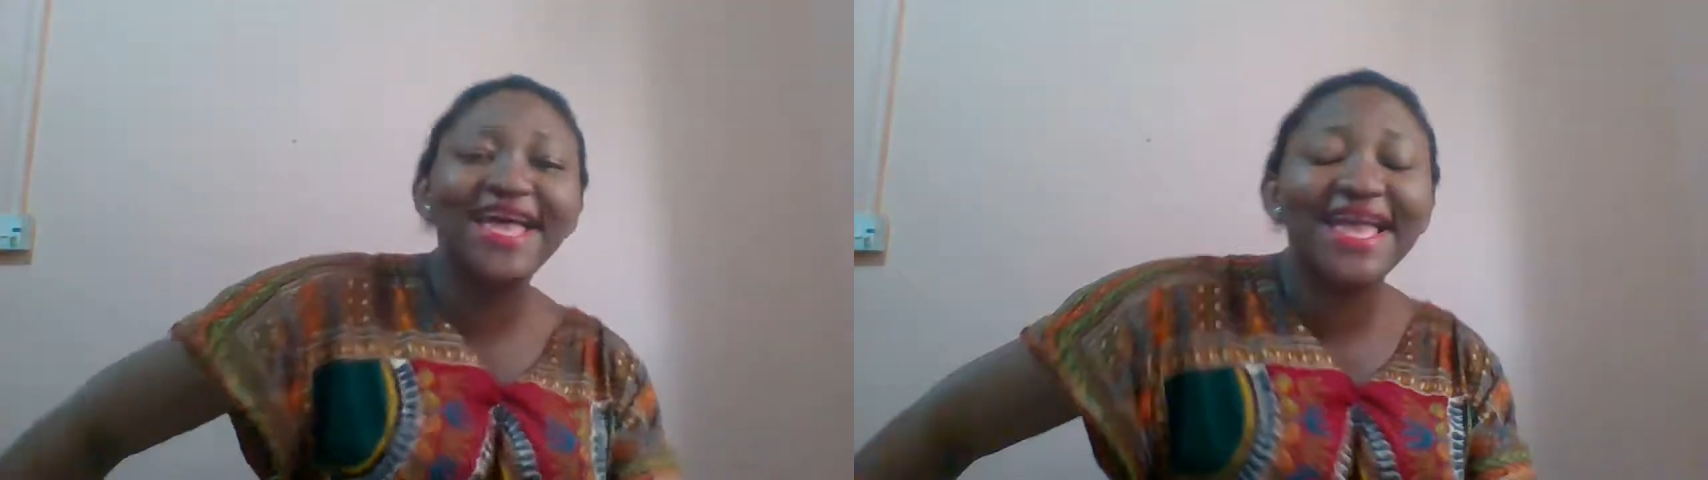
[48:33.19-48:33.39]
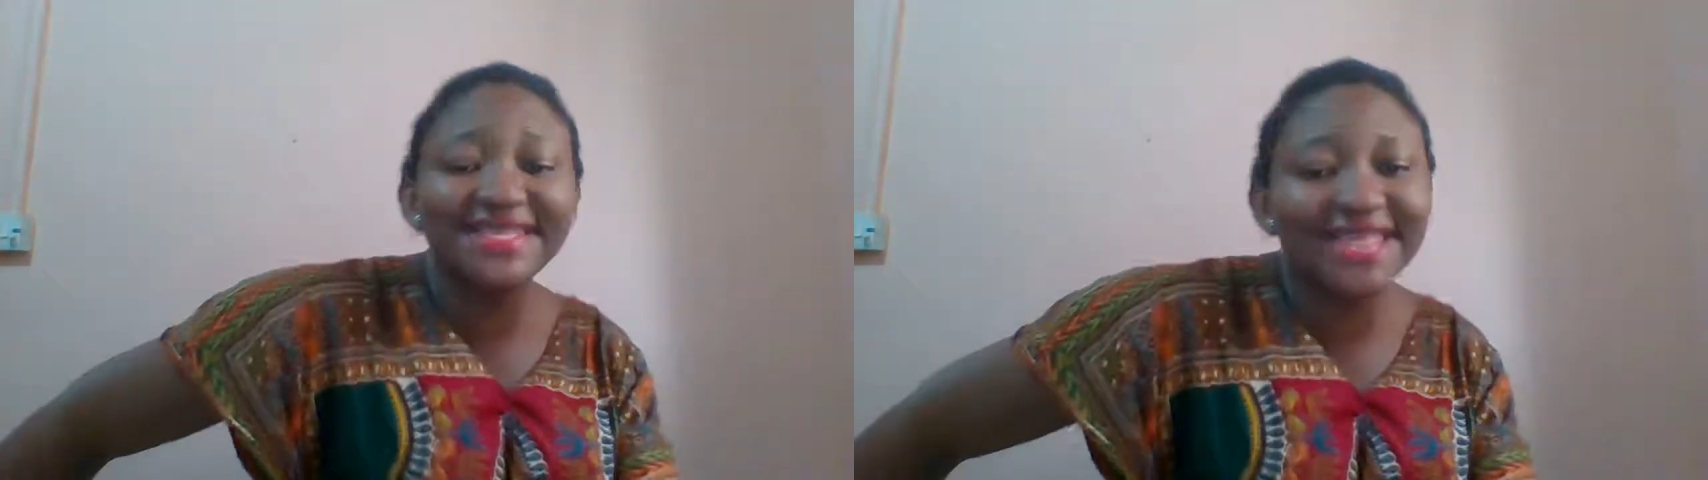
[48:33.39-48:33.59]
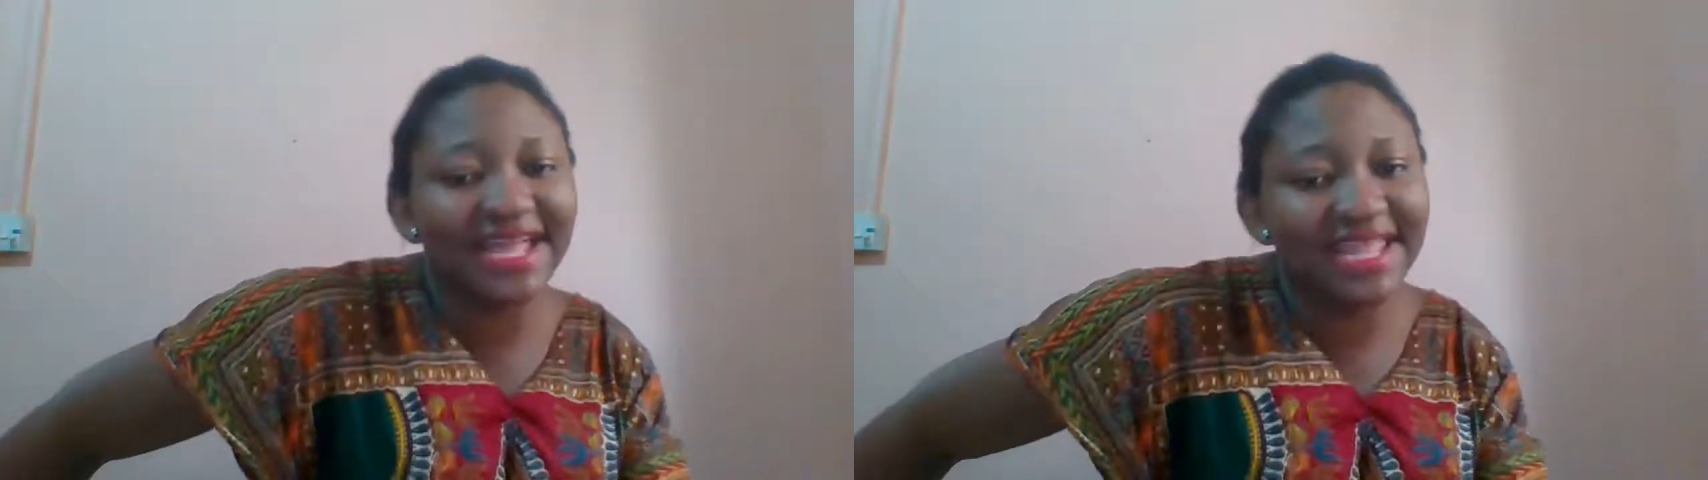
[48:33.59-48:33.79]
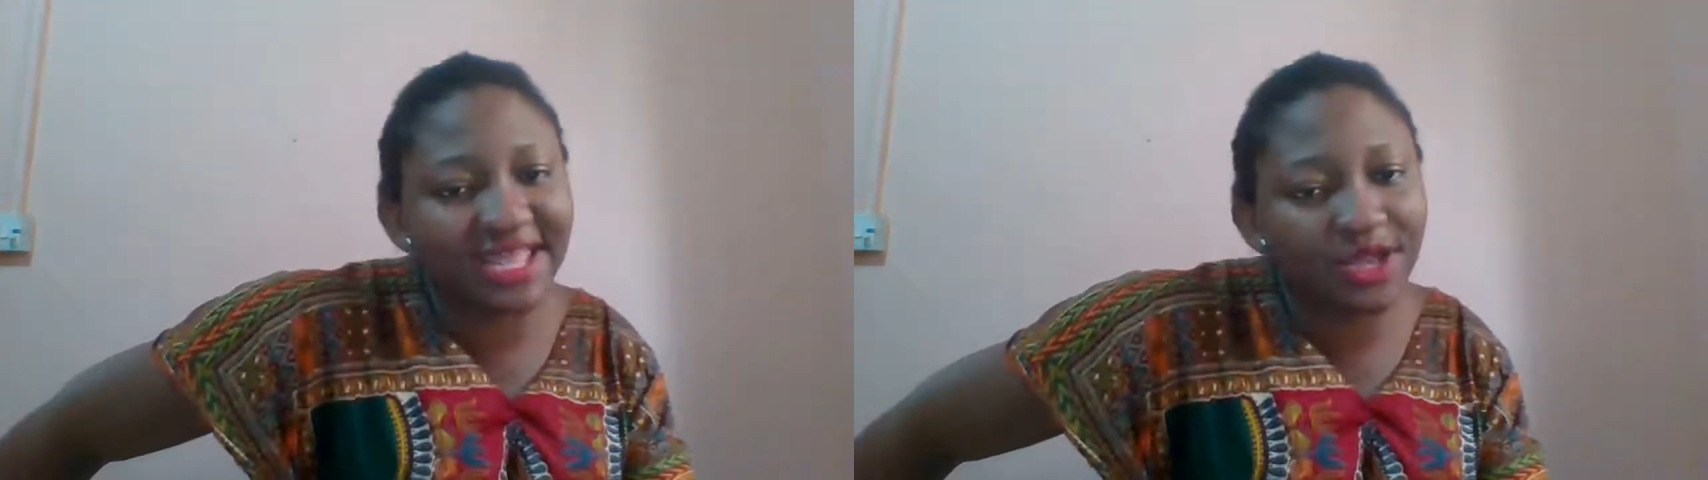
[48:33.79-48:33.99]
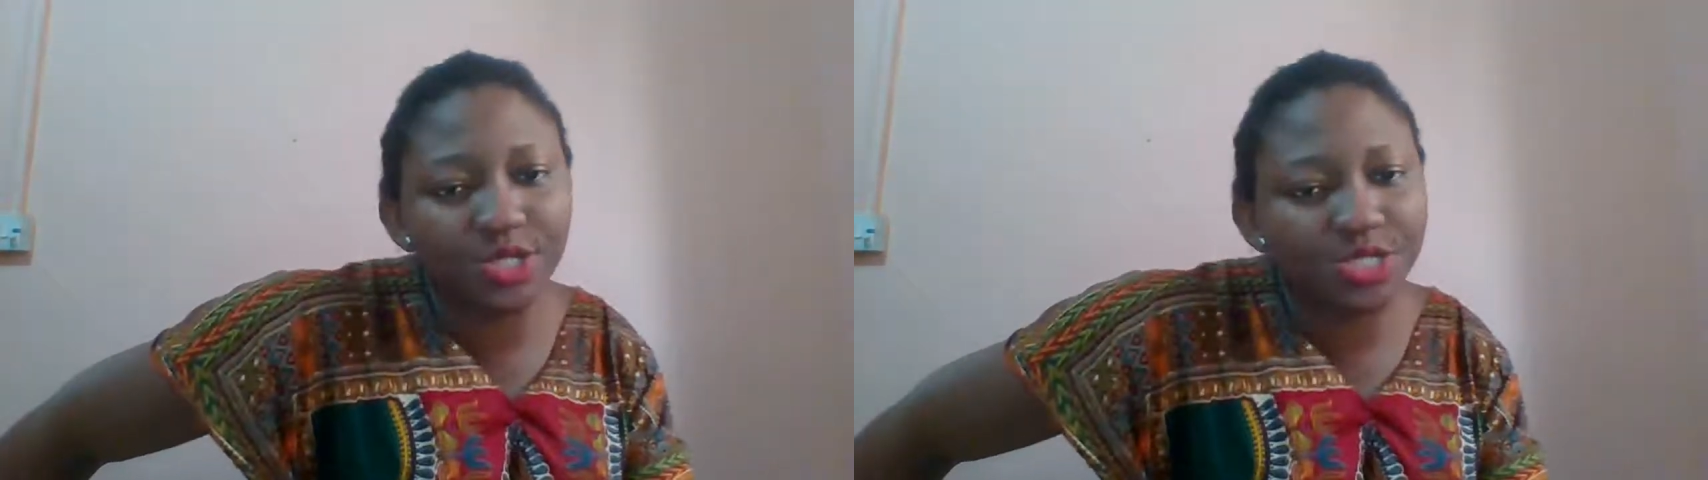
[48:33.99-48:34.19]
Exactly.
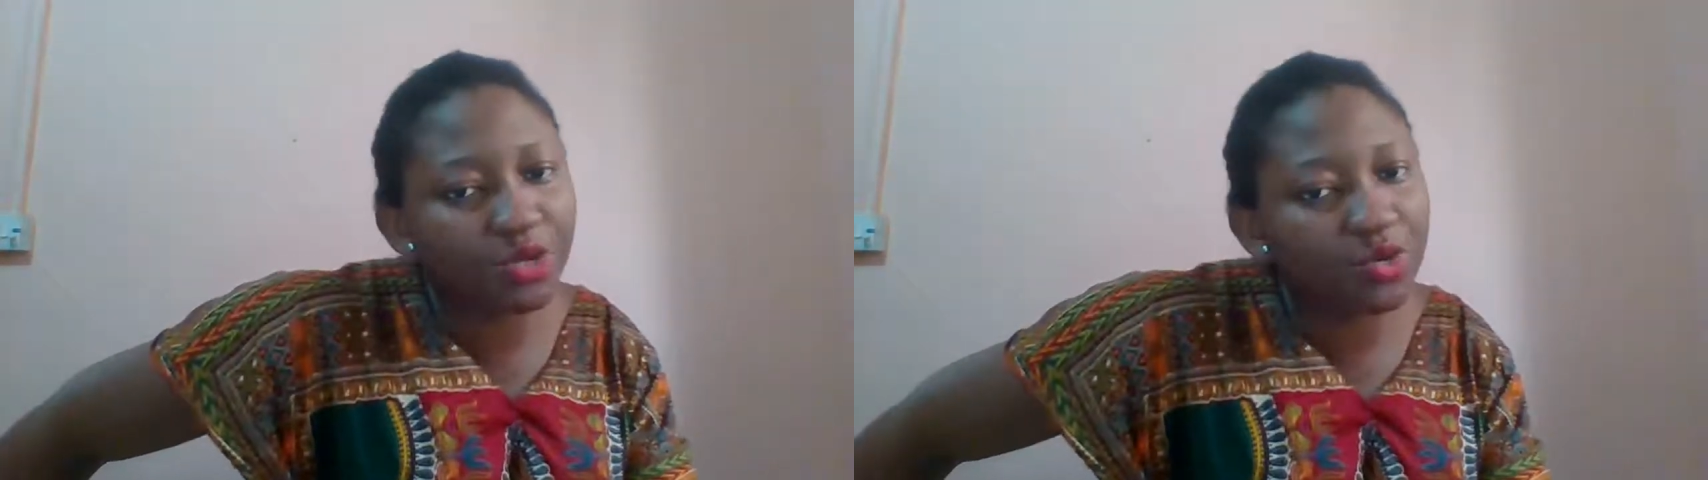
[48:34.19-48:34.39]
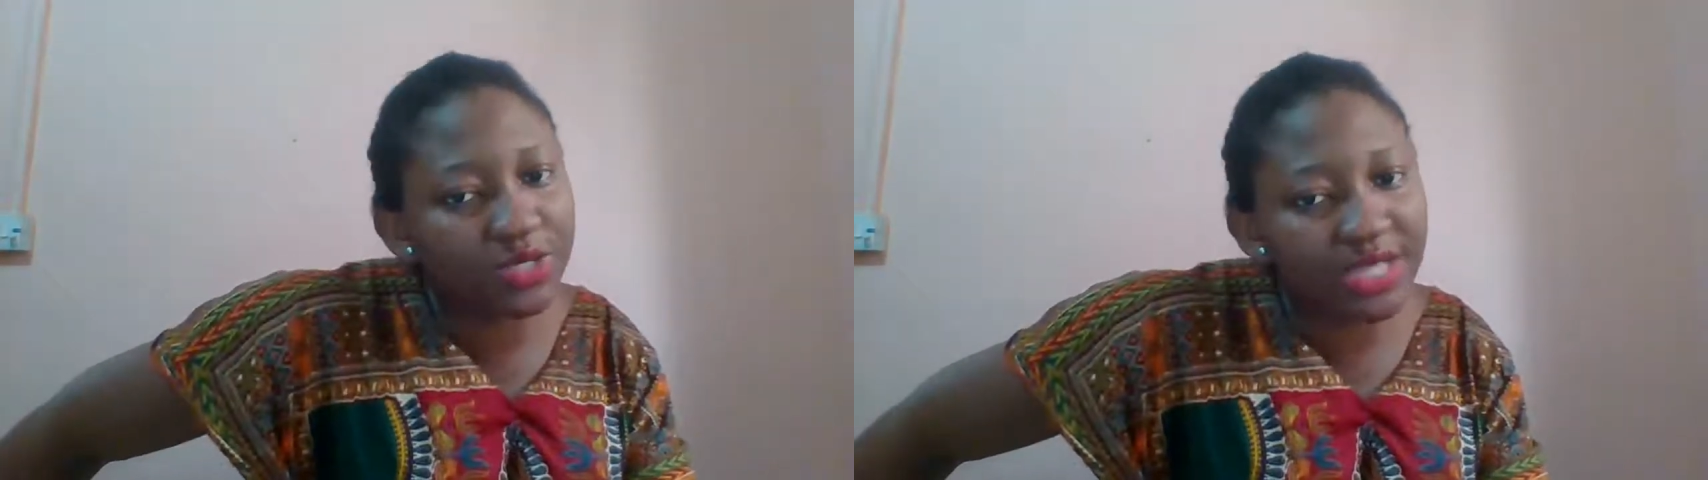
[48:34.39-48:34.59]
Cut your coat